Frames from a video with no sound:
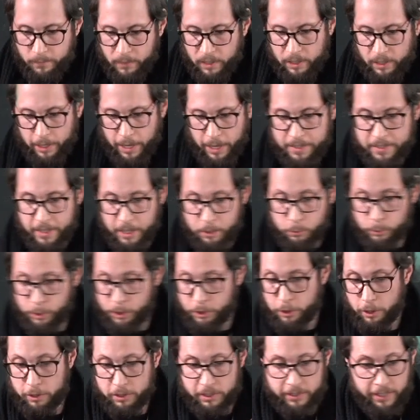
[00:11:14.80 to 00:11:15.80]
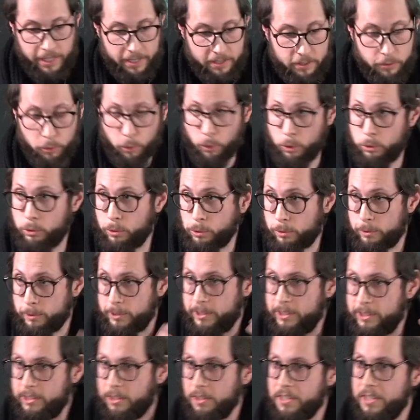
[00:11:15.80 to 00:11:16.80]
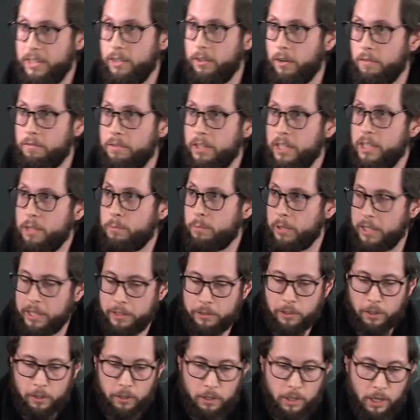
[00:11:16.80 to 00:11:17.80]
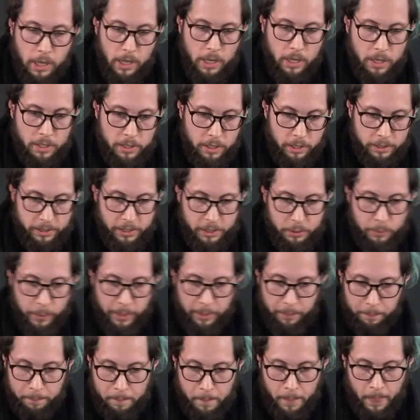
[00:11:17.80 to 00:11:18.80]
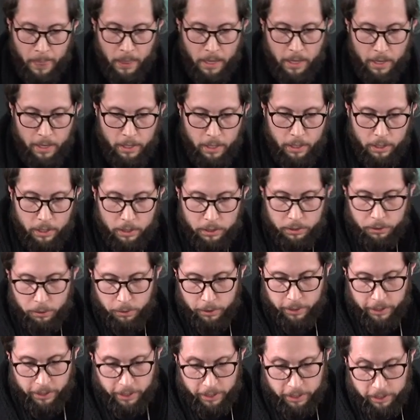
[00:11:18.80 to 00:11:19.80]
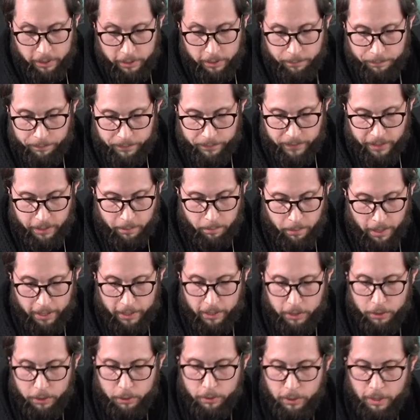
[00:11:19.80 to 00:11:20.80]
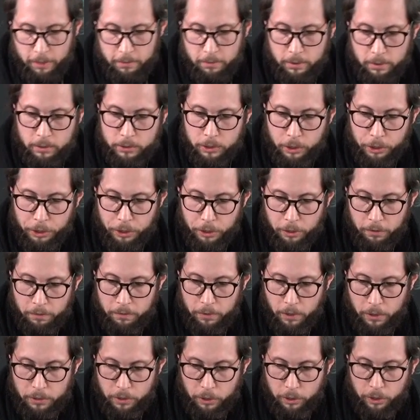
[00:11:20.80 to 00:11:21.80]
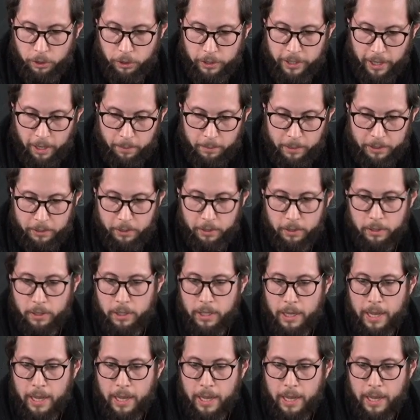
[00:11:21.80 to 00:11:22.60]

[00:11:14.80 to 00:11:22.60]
And then we just test the autoconsistency of each predictor this way. So here in black, you have the curve for the cold dark matter.